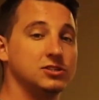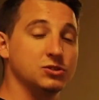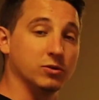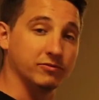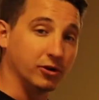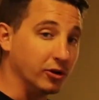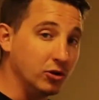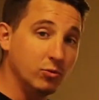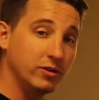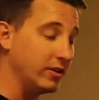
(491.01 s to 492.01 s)
So if you're
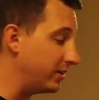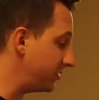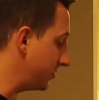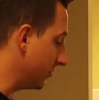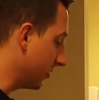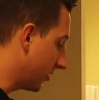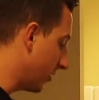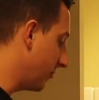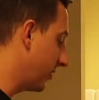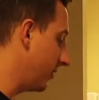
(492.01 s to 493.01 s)
new with us, you can
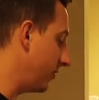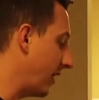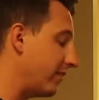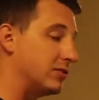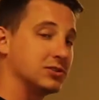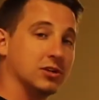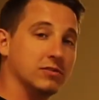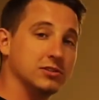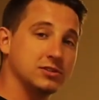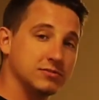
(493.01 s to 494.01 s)
come here after
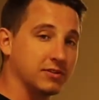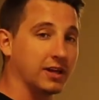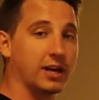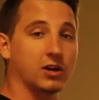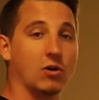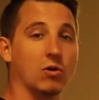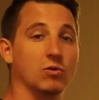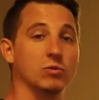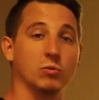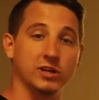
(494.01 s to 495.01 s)
service, fill out a
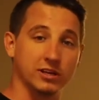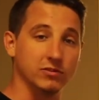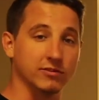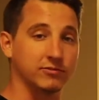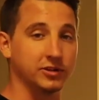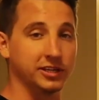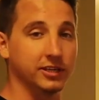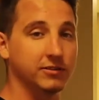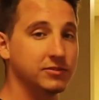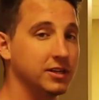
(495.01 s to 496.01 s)
card. We want to give you a free
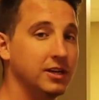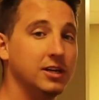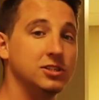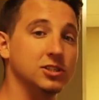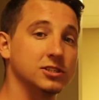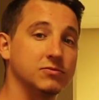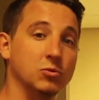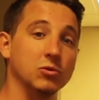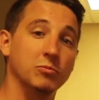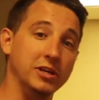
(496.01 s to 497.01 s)
gift just
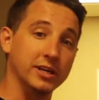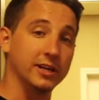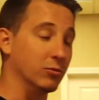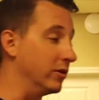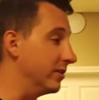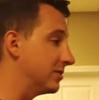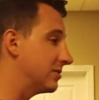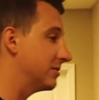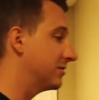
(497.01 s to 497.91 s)
for being here with us.